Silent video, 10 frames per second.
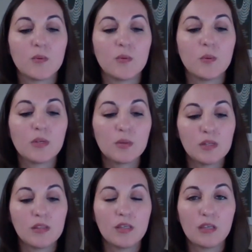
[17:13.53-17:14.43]
what we want to be
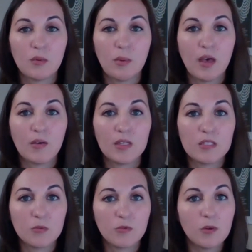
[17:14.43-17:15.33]
thinking about
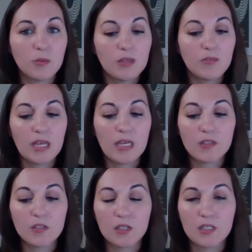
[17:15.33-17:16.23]
is, before we even
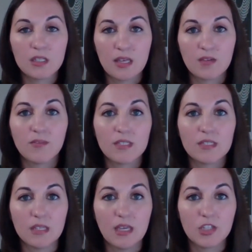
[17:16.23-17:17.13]
enter into that
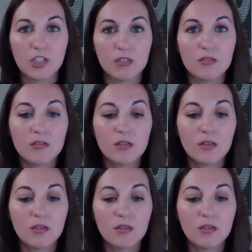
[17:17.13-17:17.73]
investigation,